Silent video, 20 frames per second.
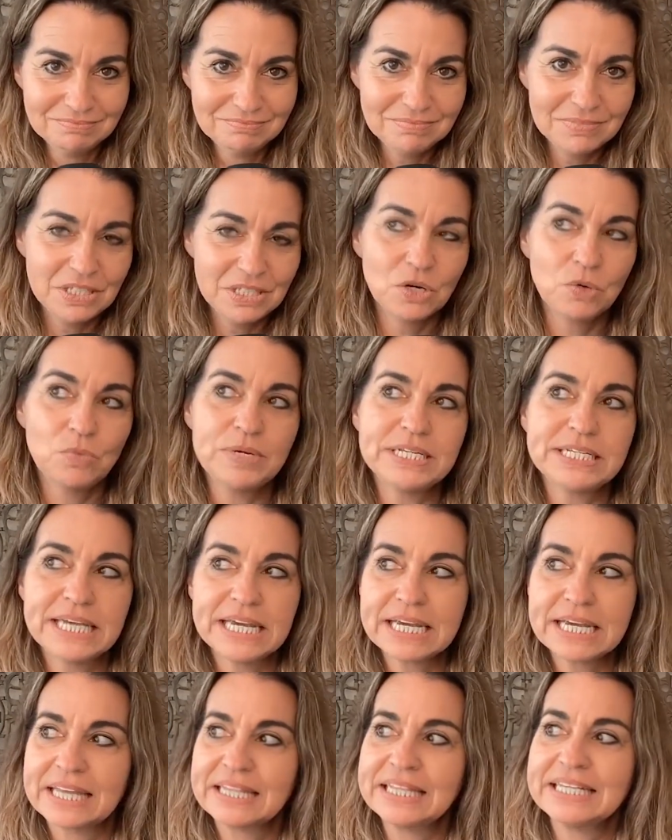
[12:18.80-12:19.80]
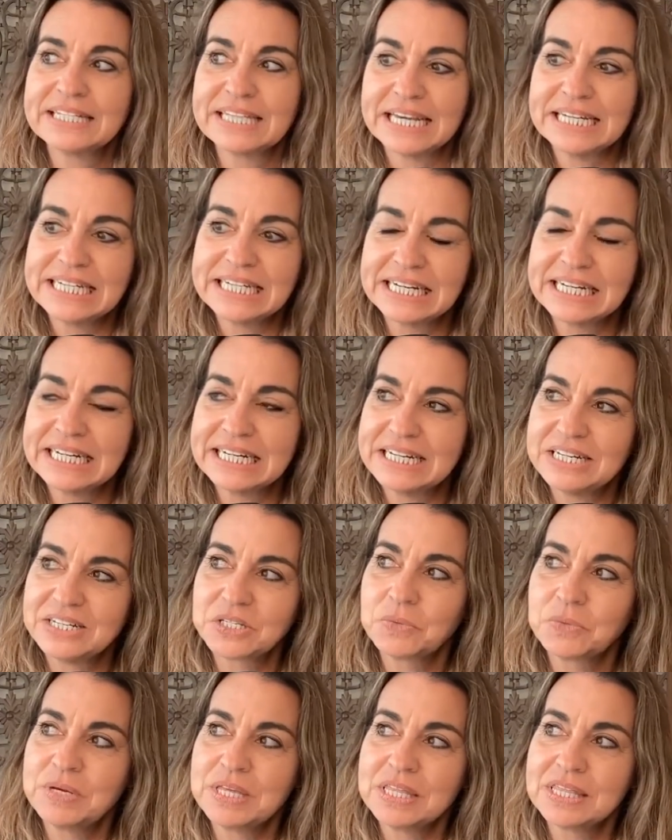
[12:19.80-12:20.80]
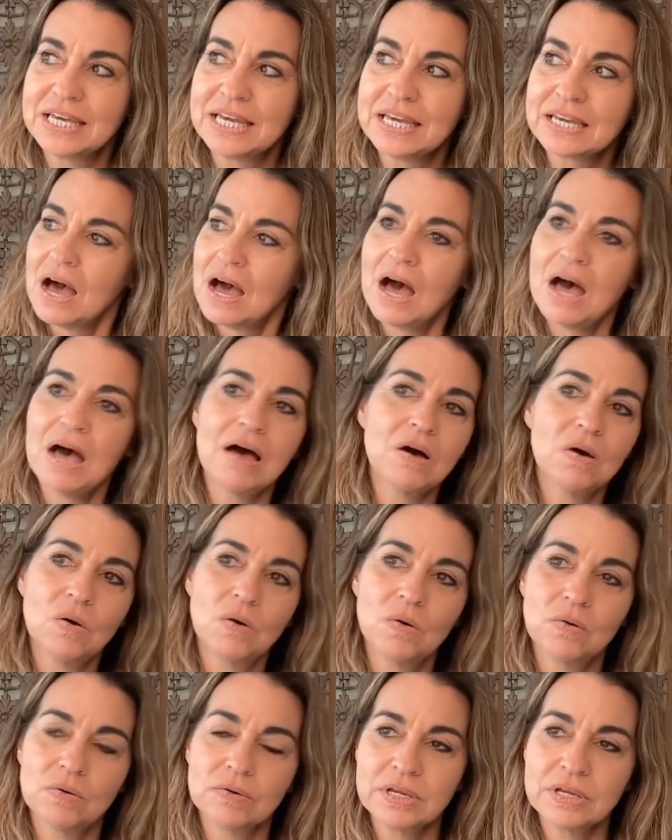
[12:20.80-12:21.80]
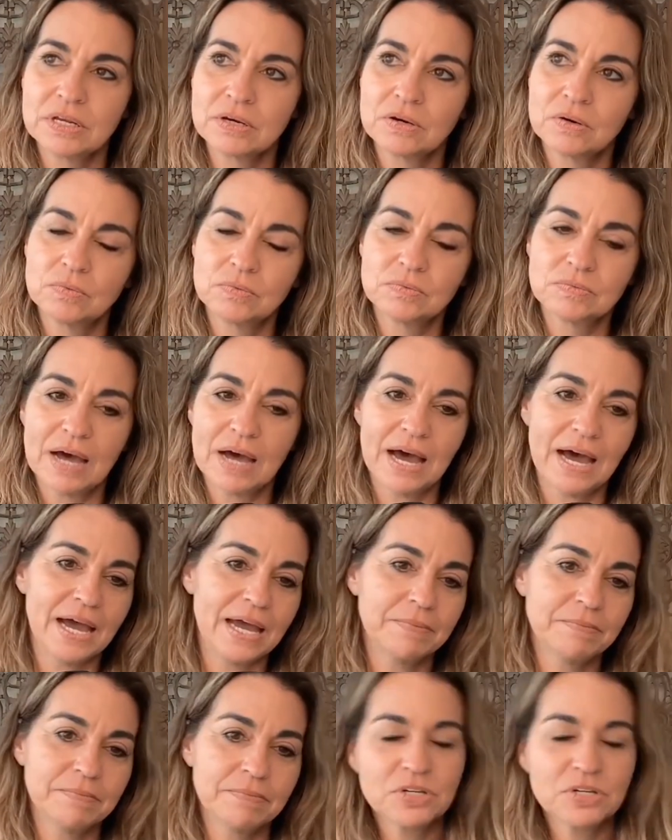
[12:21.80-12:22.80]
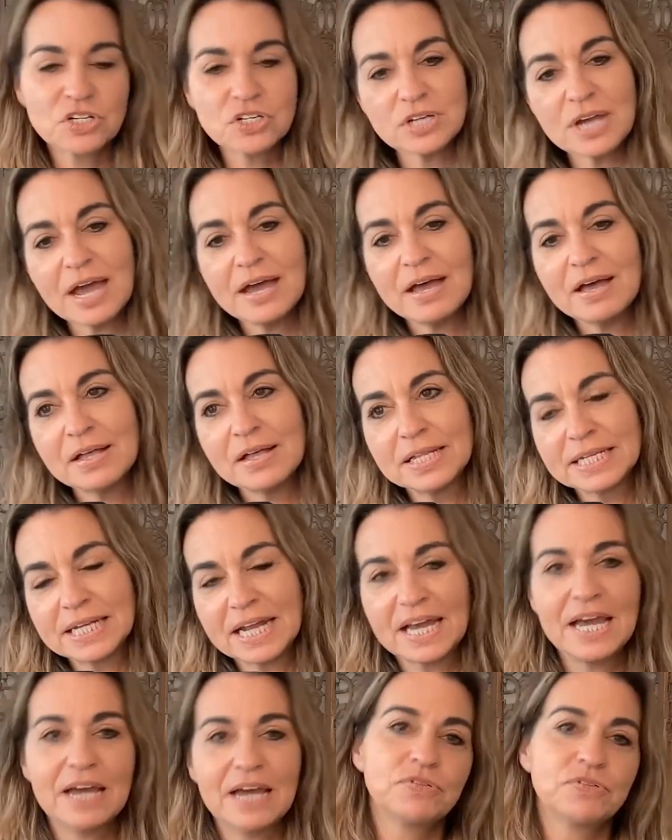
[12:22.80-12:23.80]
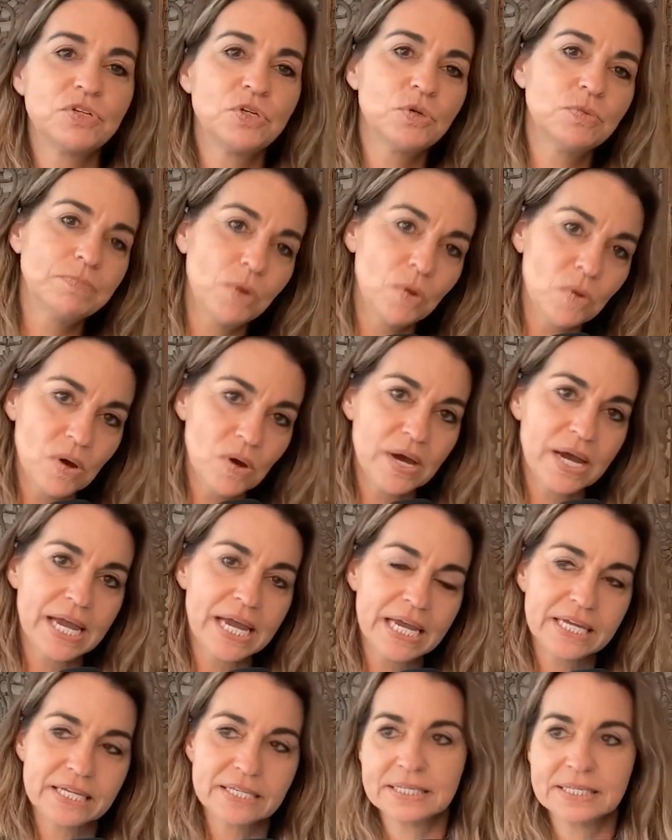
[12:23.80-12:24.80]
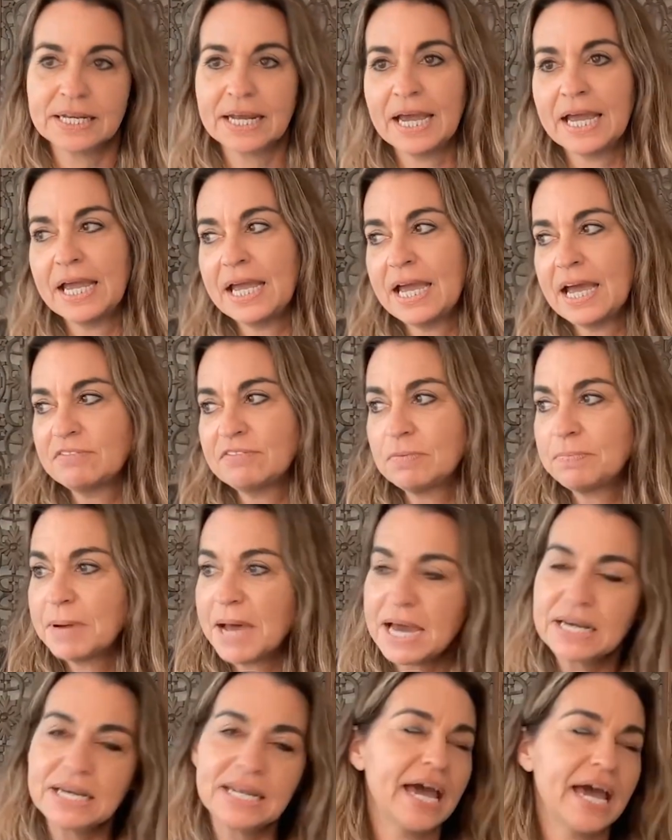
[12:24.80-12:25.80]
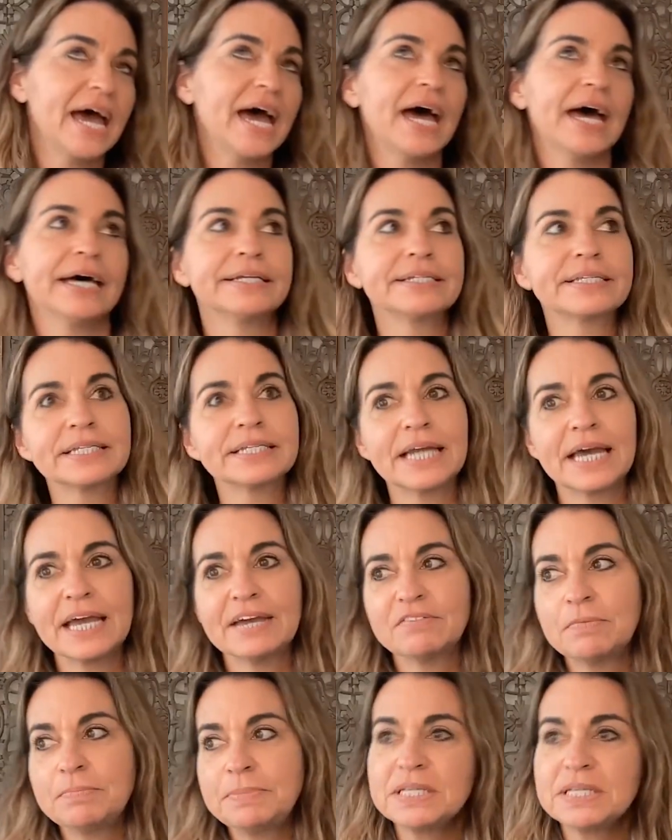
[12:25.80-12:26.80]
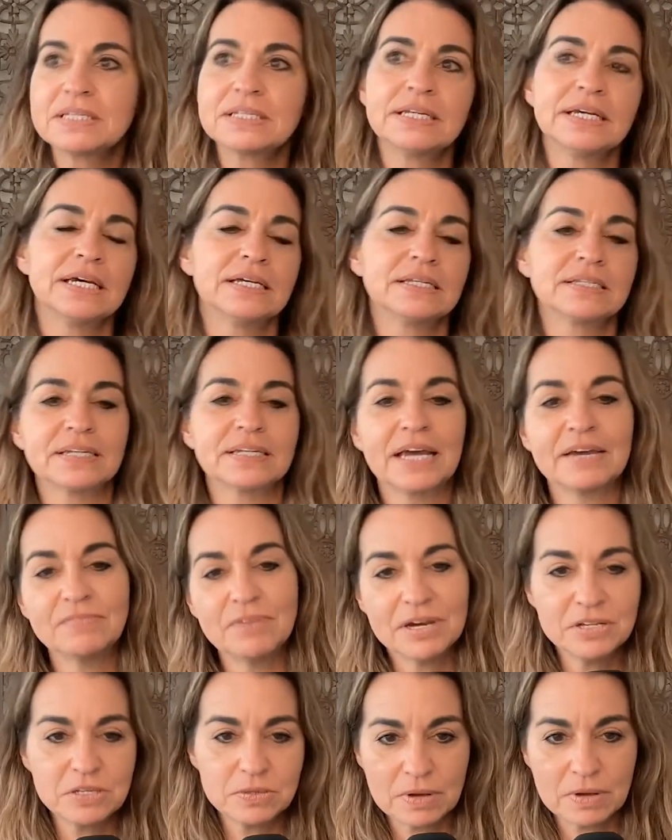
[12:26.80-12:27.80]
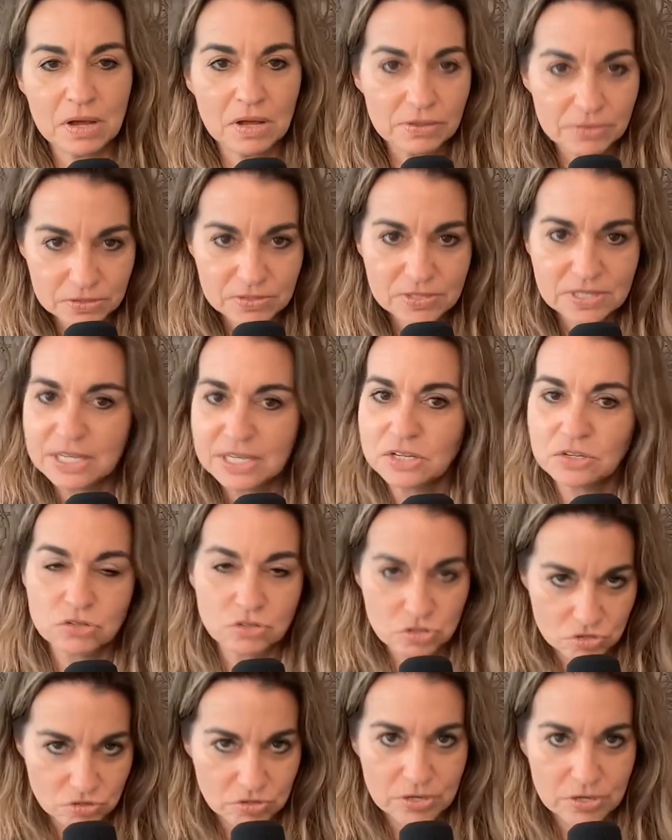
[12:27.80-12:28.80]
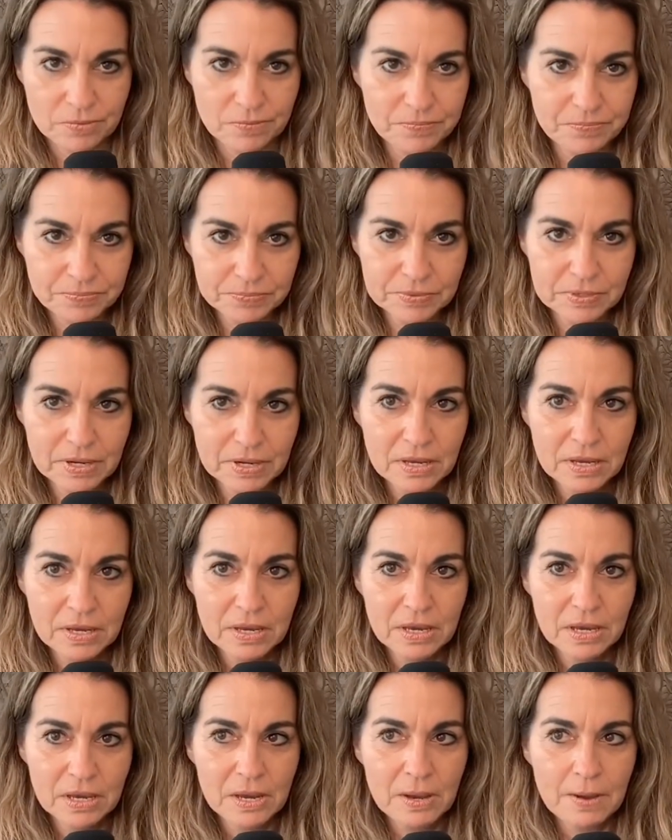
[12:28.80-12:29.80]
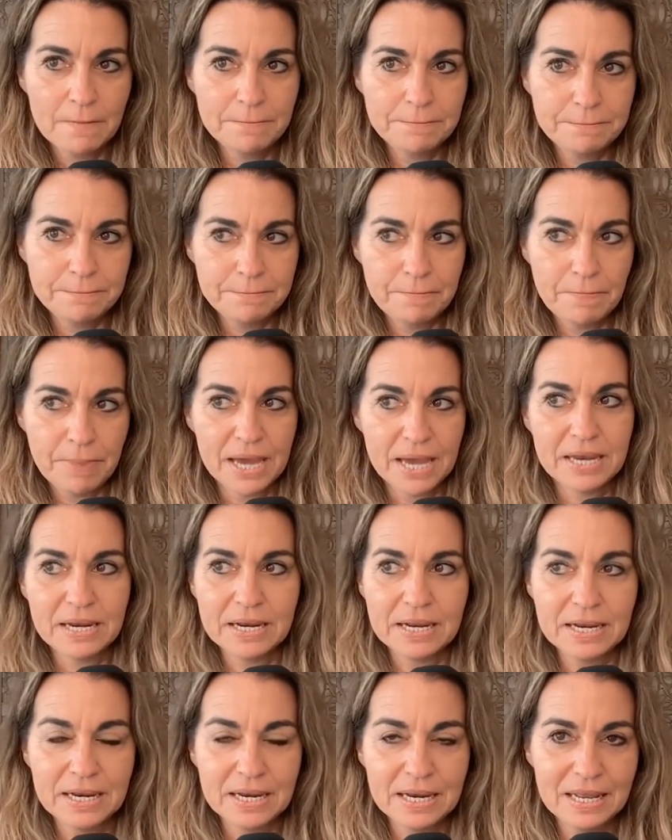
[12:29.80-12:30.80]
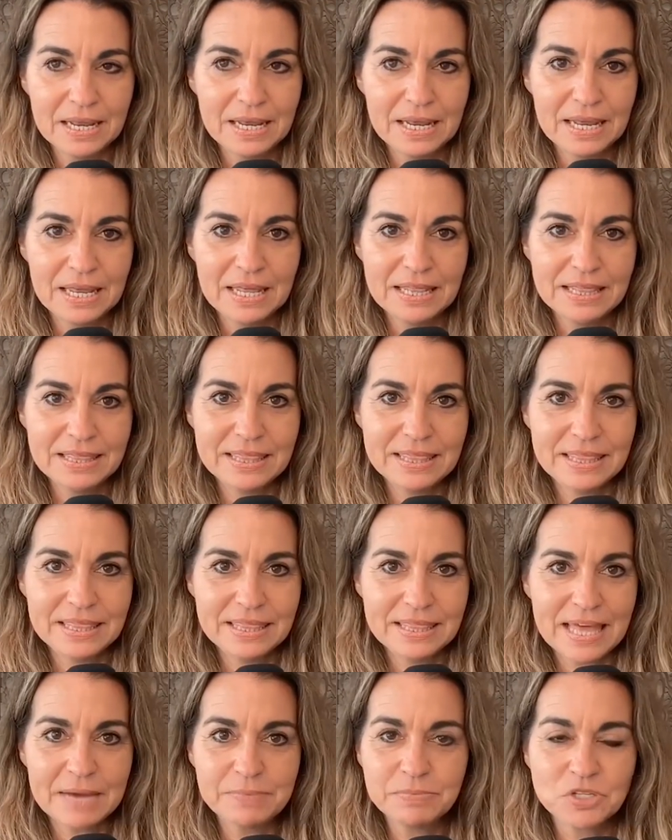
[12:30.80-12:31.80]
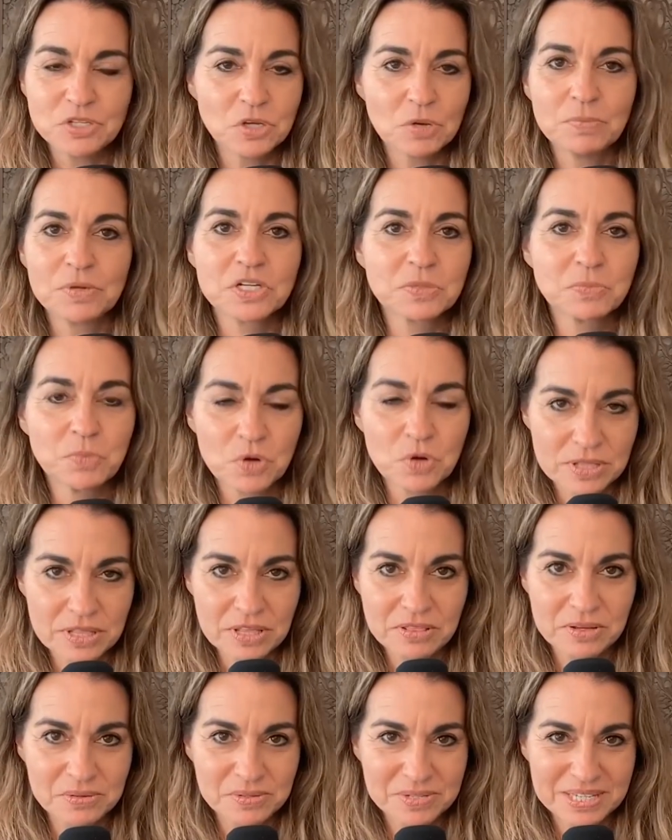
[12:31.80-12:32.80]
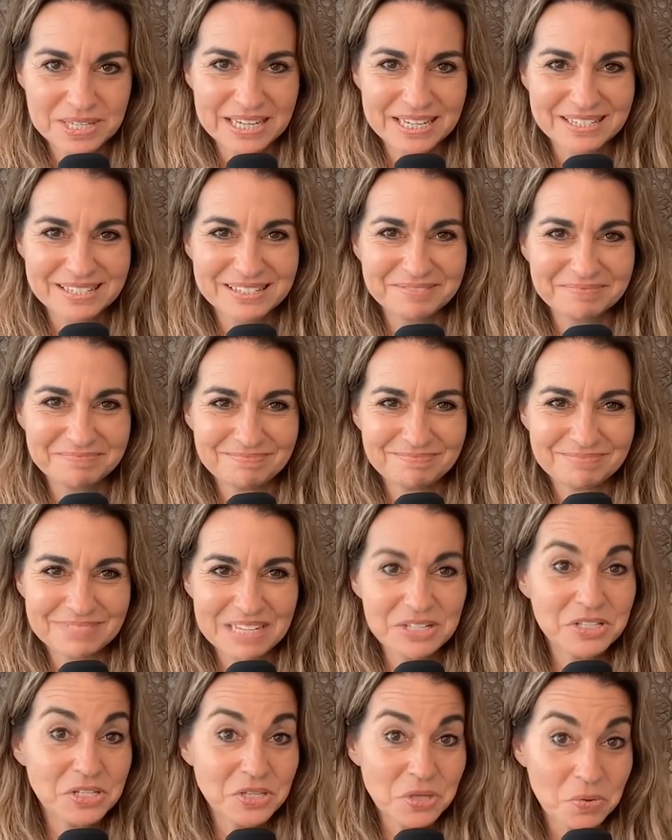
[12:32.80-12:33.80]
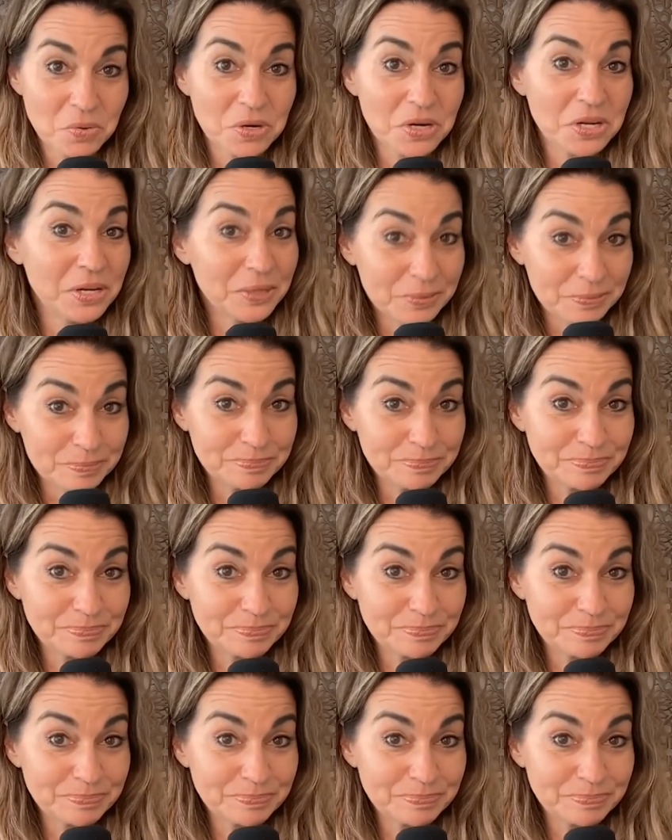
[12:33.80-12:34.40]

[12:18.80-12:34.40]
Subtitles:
We take on these identities and we think, oh, I'm Michelle and I have 2 boys and I have a podcast and I have a business and I have a husband. All those things are true. But I'm so much more than those things. And so are you.